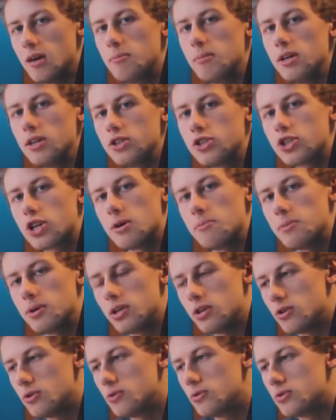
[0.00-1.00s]
image can be
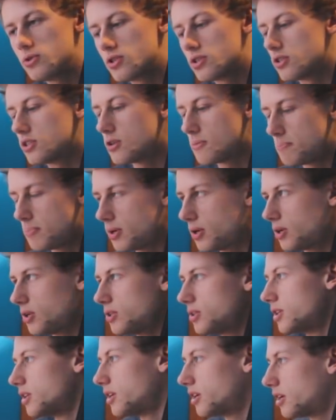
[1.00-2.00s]
used to
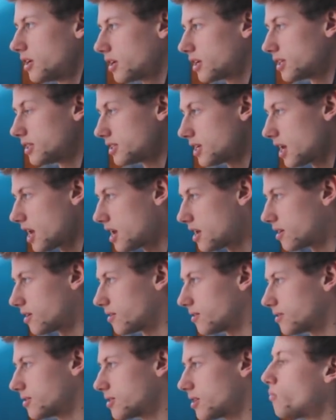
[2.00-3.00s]
build
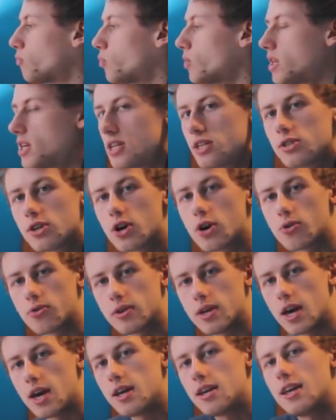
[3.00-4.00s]
containers. We need to
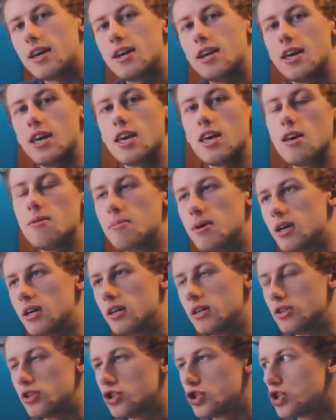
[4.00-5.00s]
create an
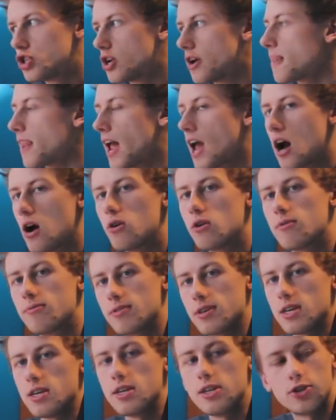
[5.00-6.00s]
image out of
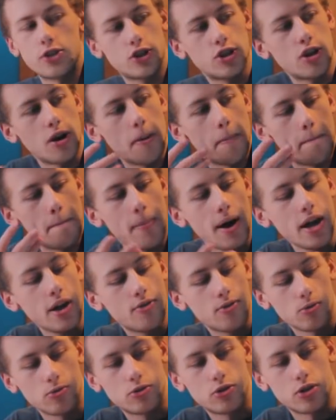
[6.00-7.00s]
each
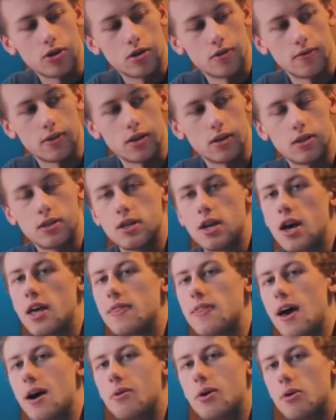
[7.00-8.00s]
microservice.
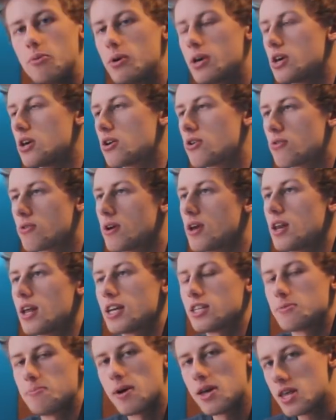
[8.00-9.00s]
That way we can create
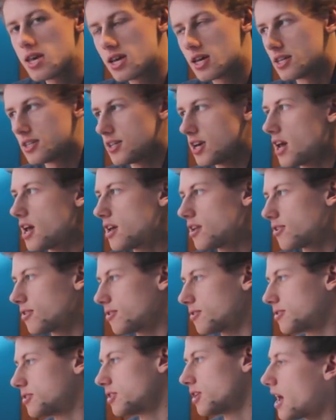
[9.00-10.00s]
as many
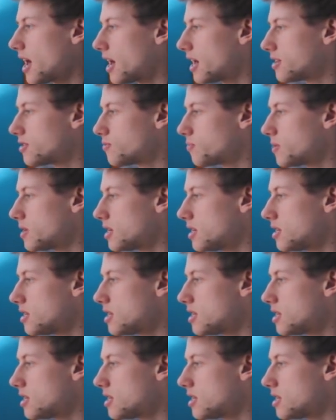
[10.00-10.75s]
containers as we